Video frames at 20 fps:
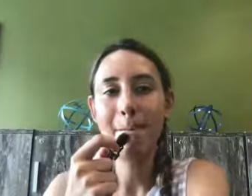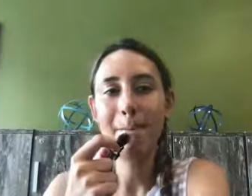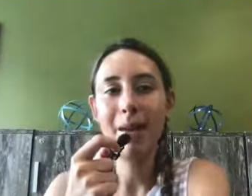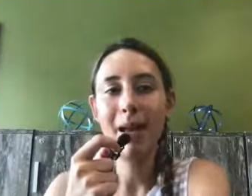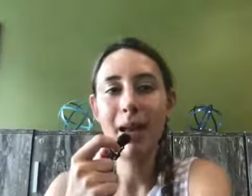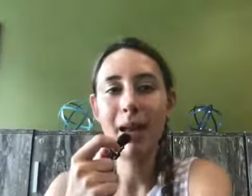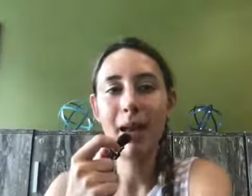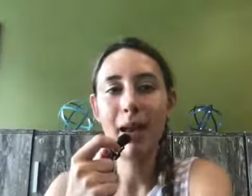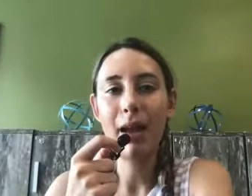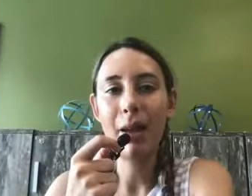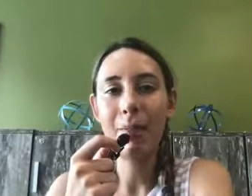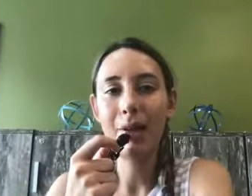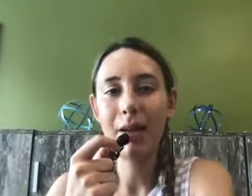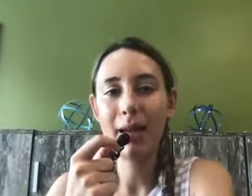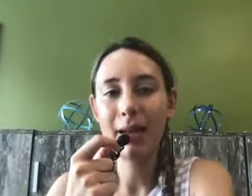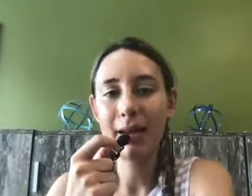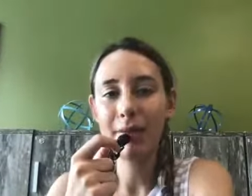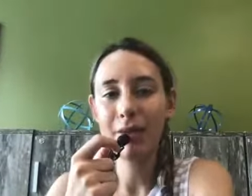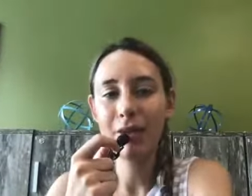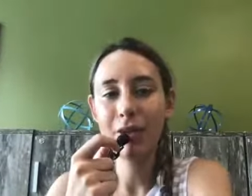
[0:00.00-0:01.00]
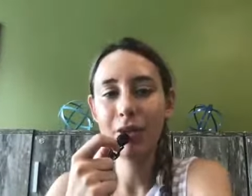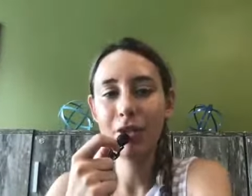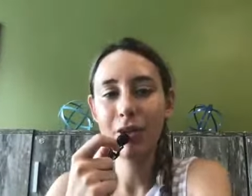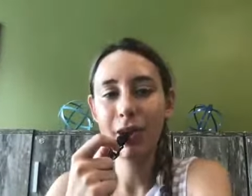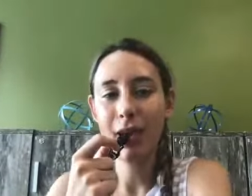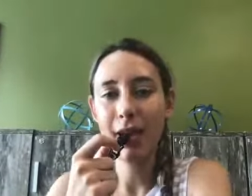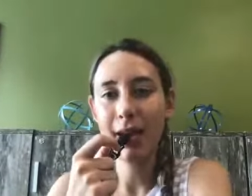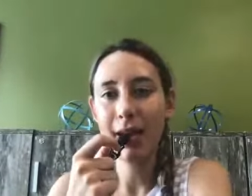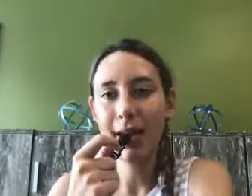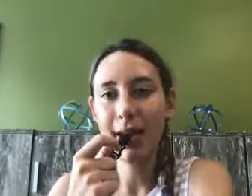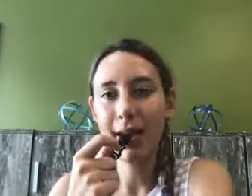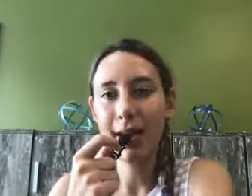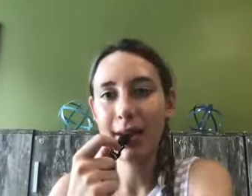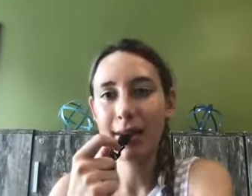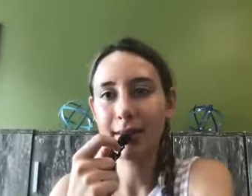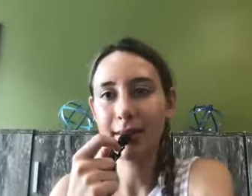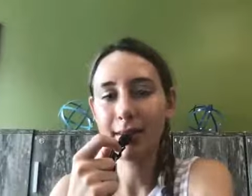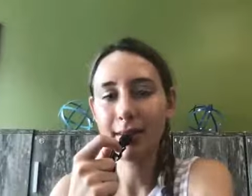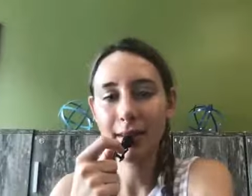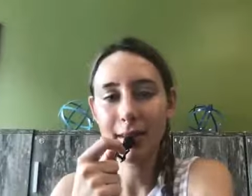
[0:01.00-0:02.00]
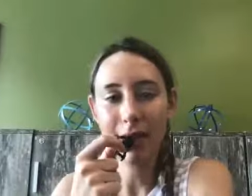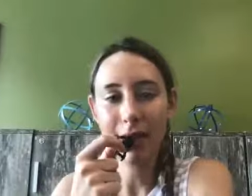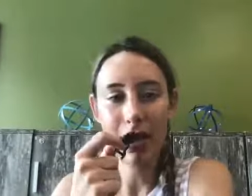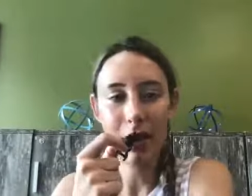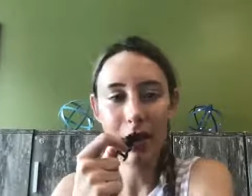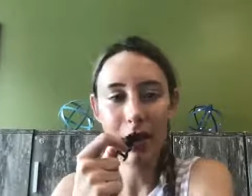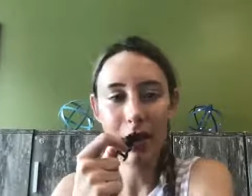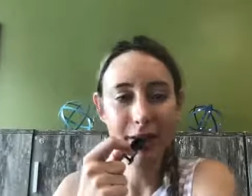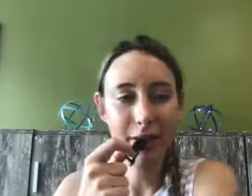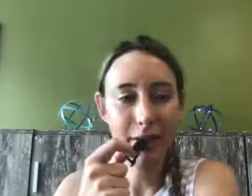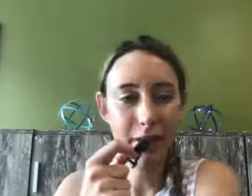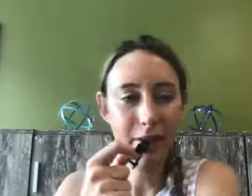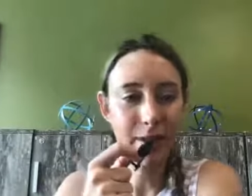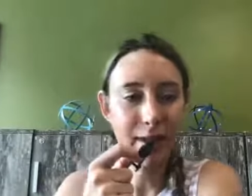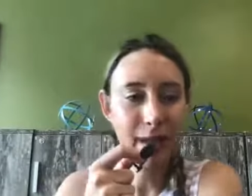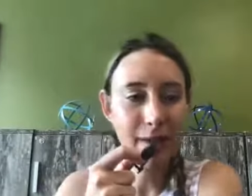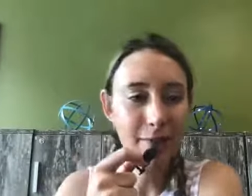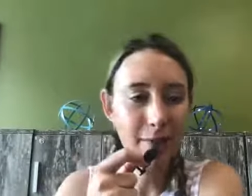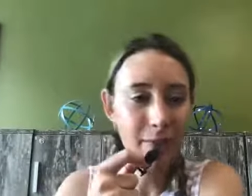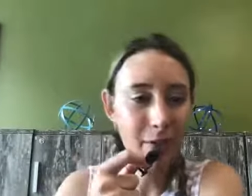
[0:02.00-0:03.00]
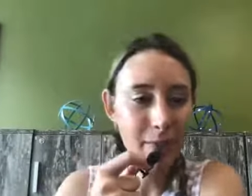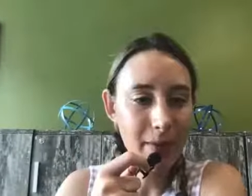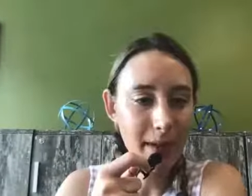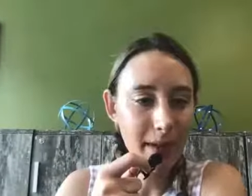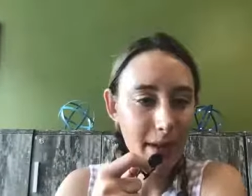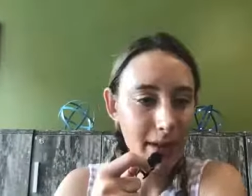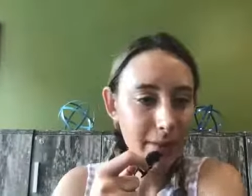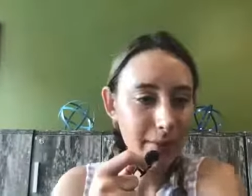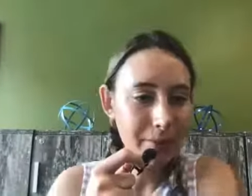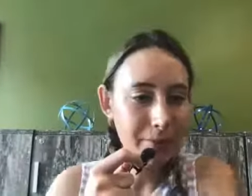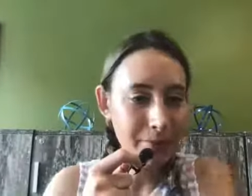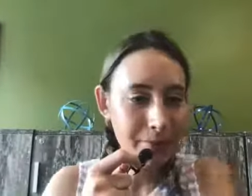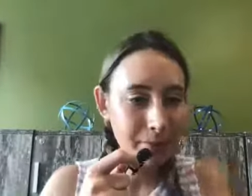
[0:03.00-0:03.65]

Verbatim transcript: but I'm gonna give it a try and see how it turns out for me.